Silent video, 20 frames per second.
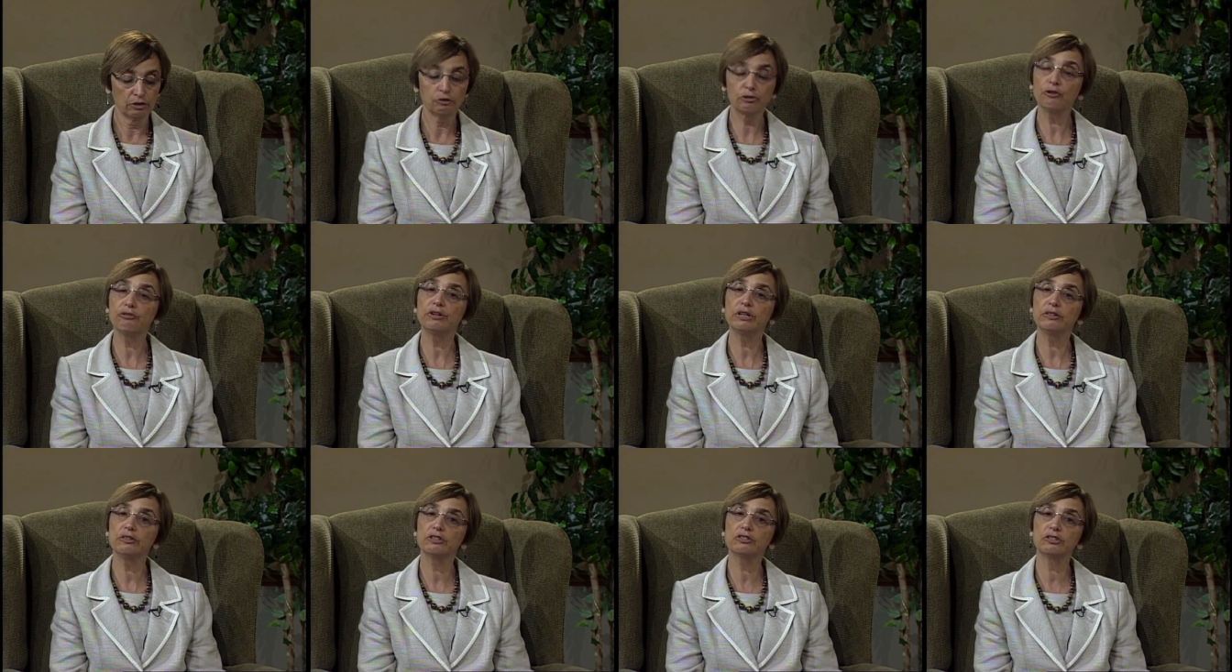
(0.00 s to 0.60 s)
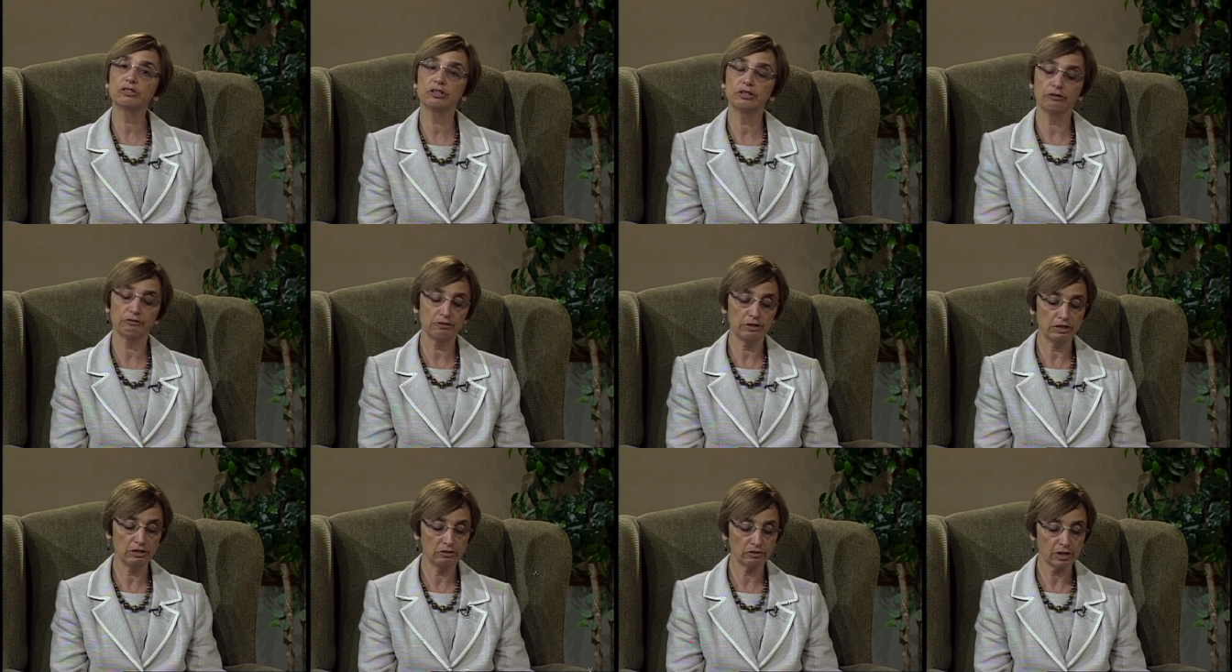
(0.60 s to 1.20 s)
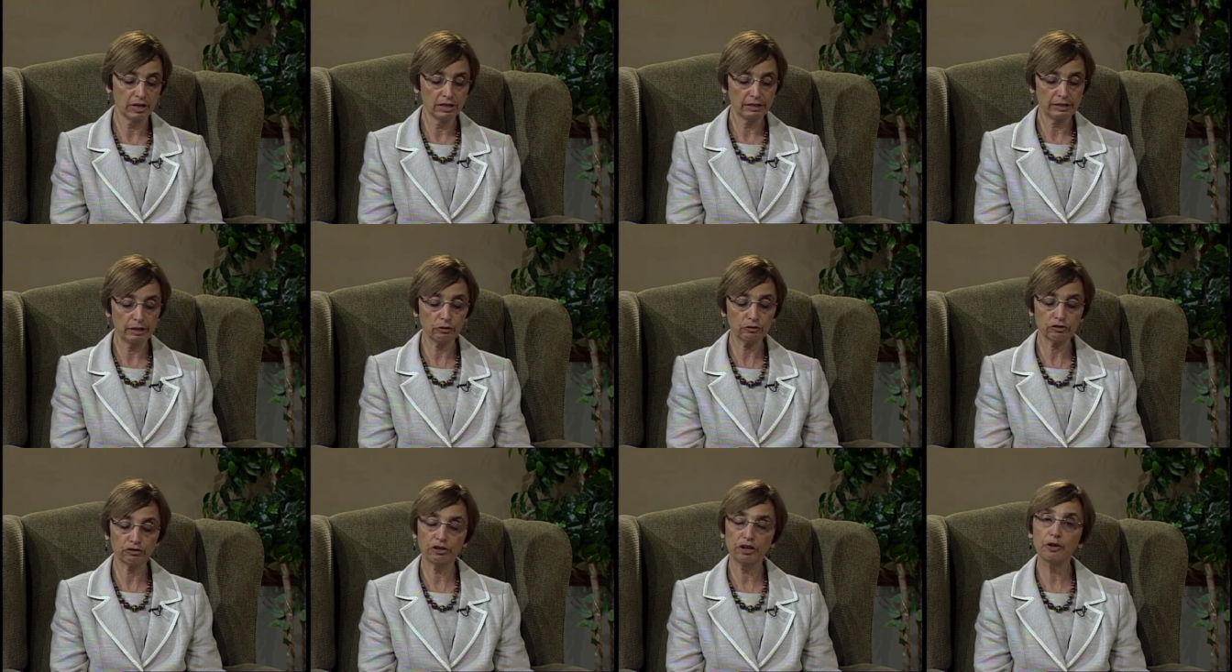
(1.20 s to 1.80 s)
During this series,
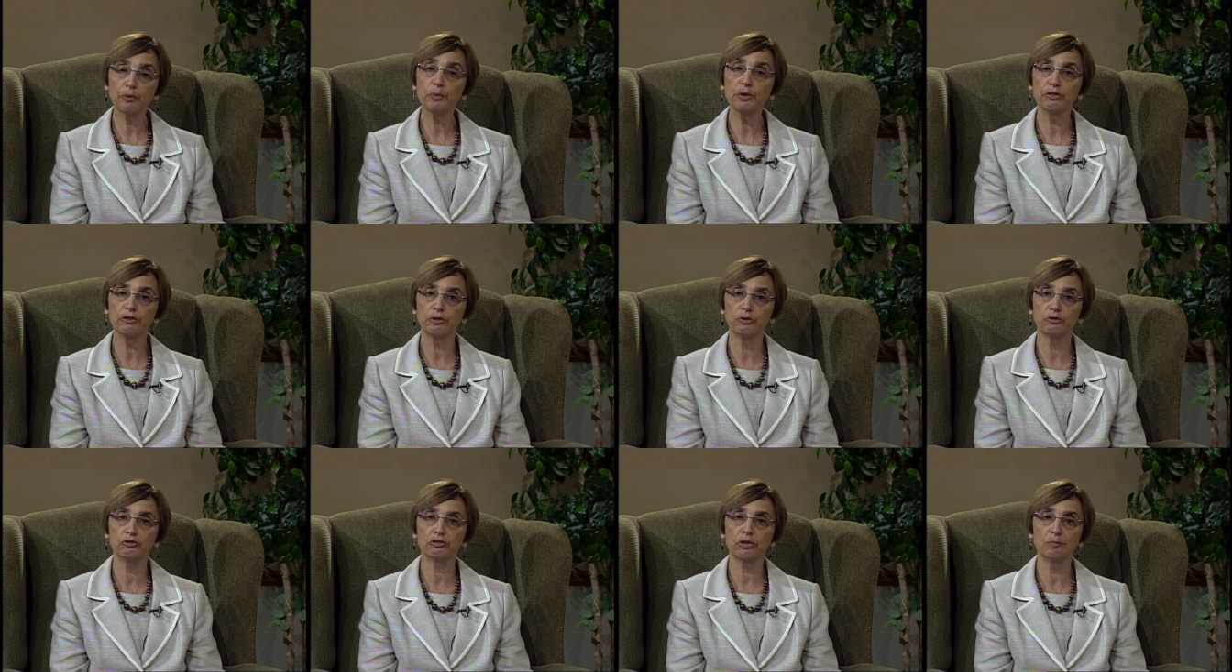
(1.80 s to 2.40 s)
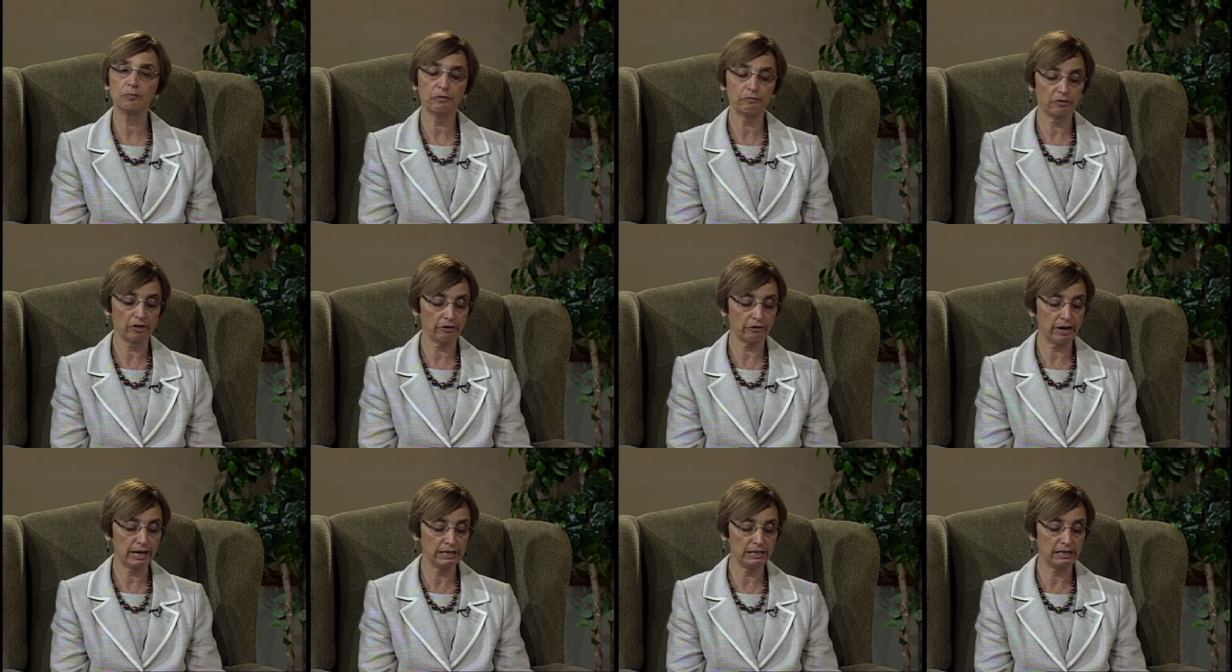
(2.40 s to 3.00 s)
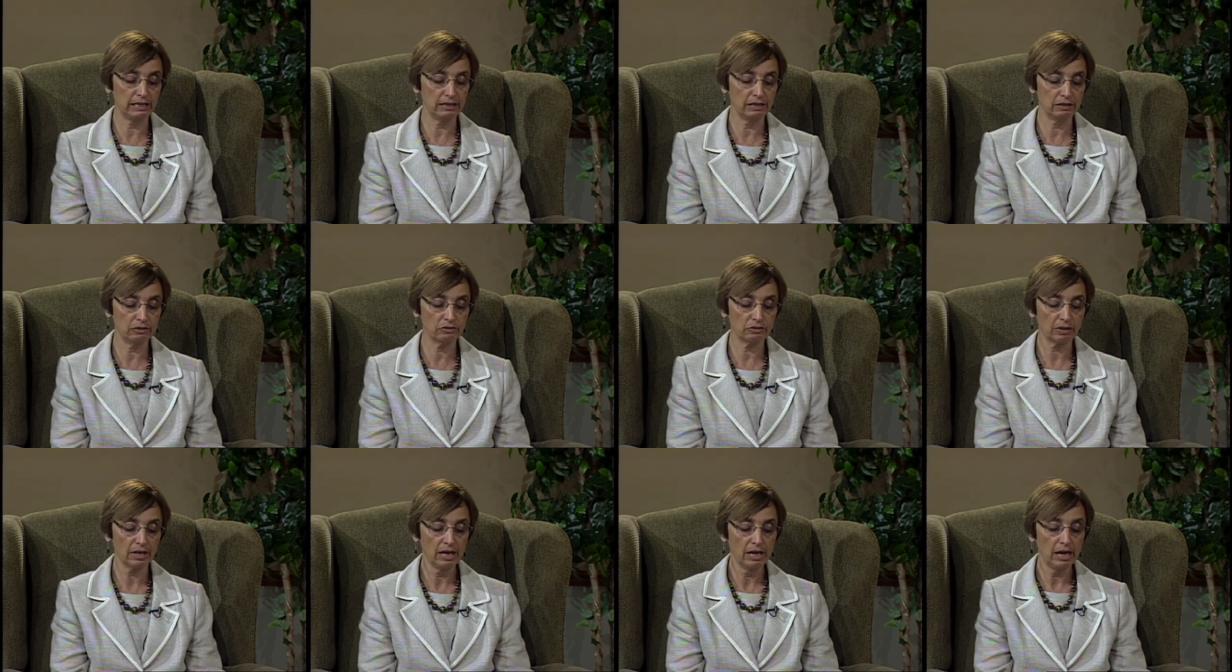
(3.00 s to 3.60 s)
they'll share with you some of their
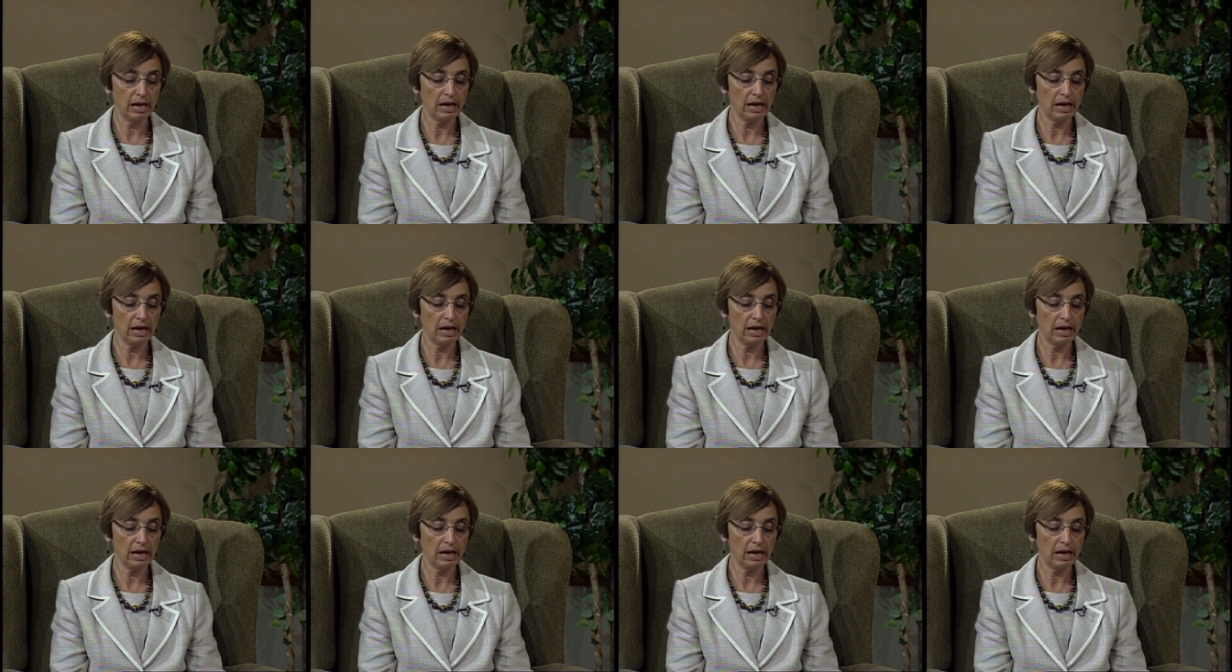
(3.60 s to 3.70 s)
ideas